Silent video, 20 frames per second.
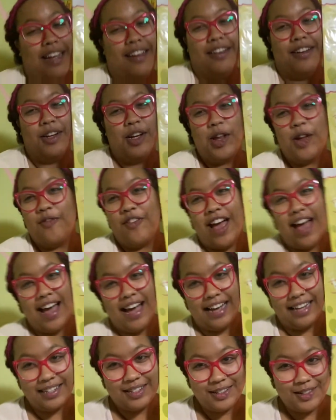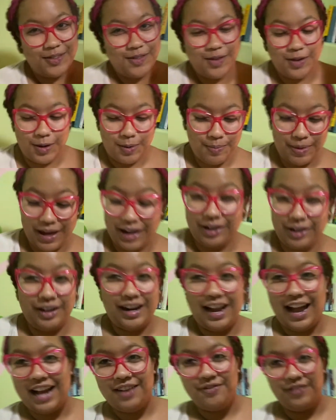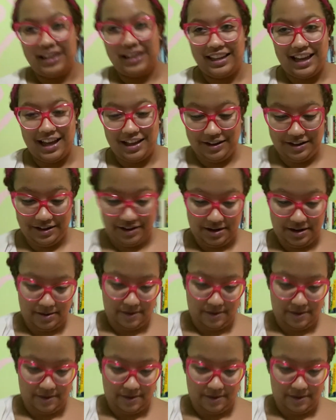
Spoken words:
couldn't have asked for a better advent calendar